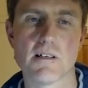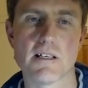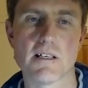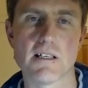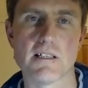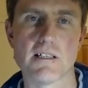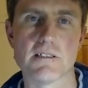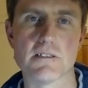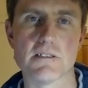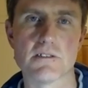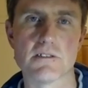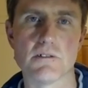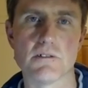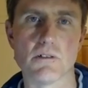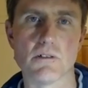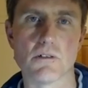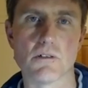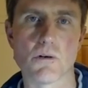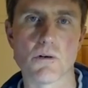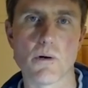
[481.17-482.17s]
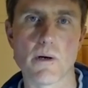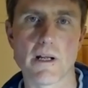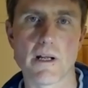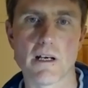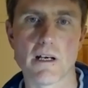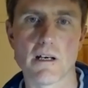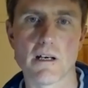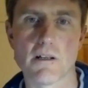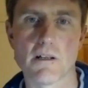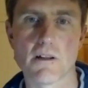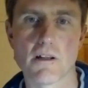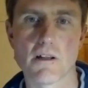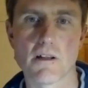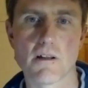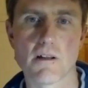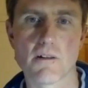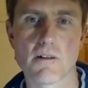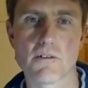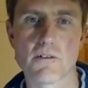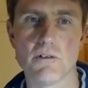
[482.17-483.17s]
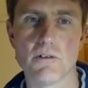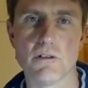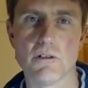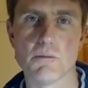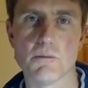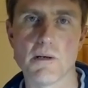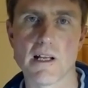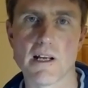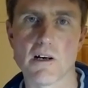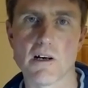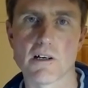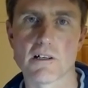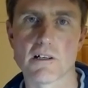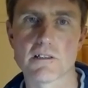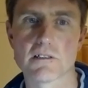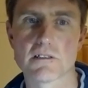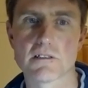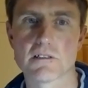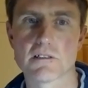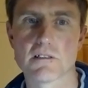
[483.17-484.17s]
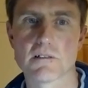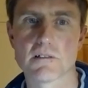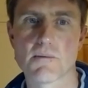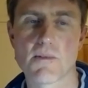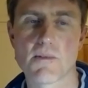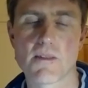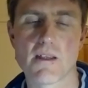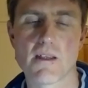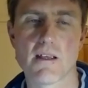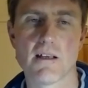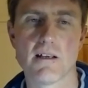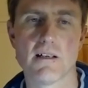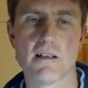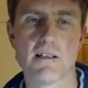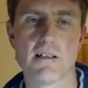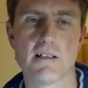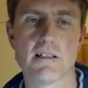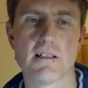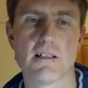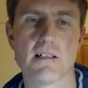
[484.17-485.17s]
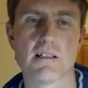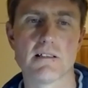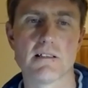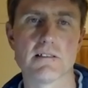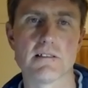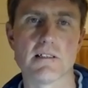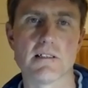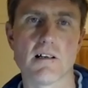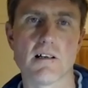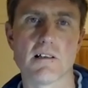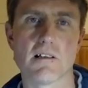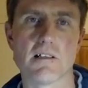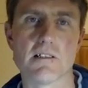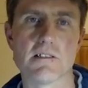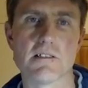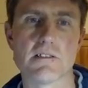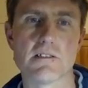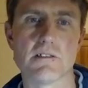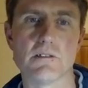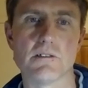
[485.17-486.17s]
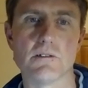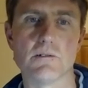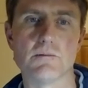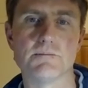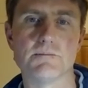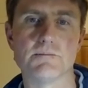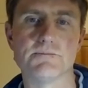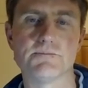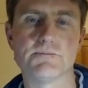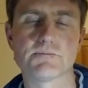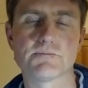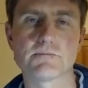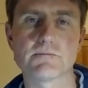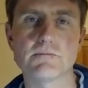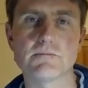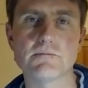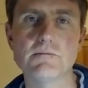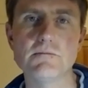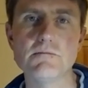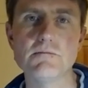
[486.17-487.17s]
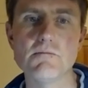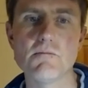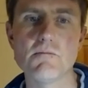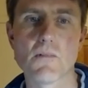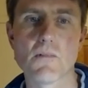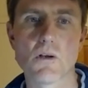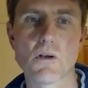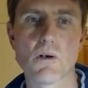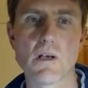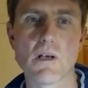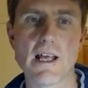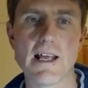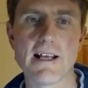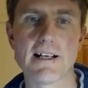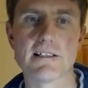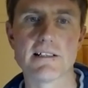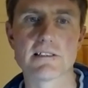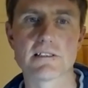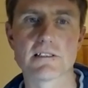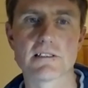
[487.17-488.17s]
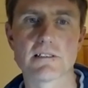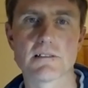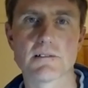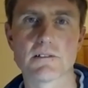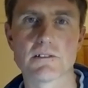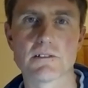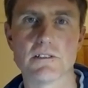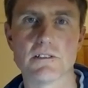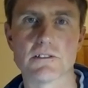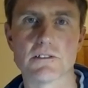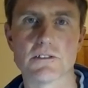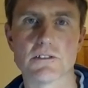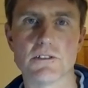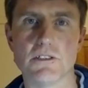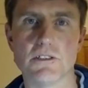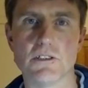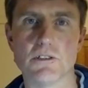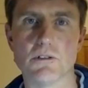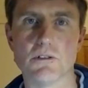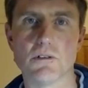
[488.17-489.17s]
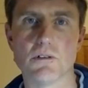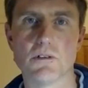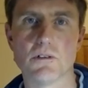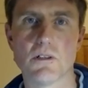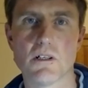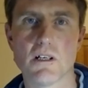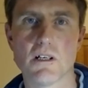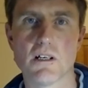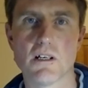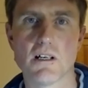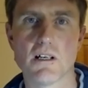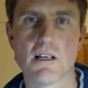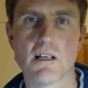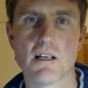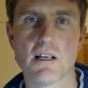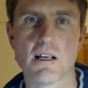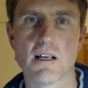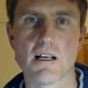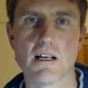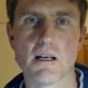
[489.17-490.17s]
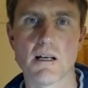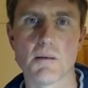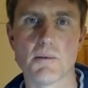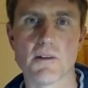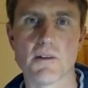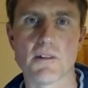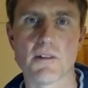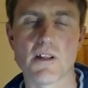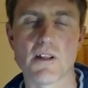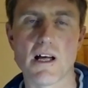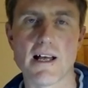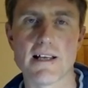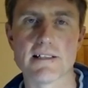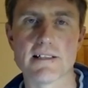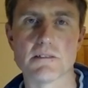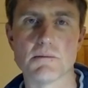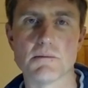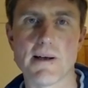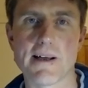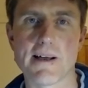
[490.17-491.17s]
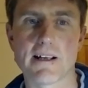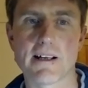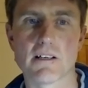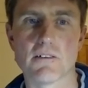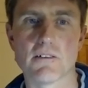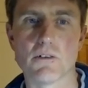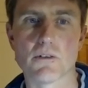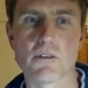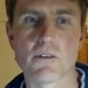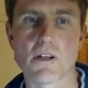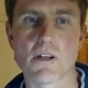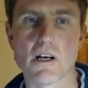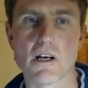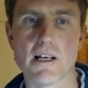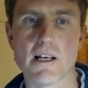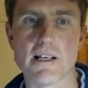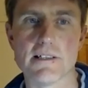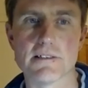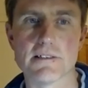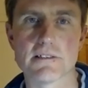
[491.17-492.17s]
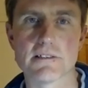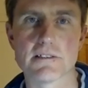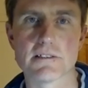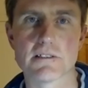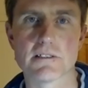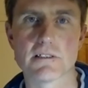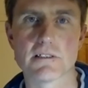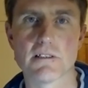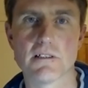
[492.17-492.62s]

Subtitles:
into your groin, through your buttocks, down into your legs, so through your upper thighs, the back of your thighs,